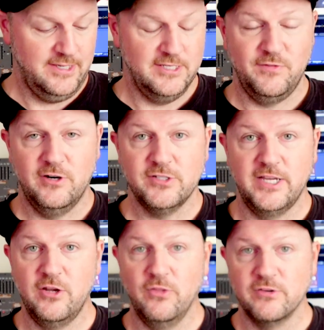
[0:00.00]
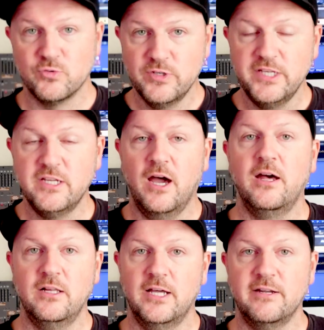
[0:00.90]
as far as I know, there's really
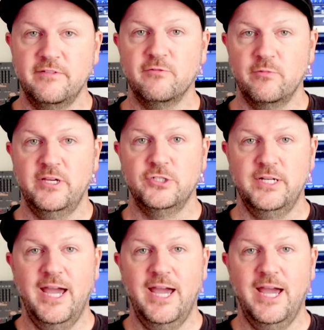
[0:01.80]
not a lot of information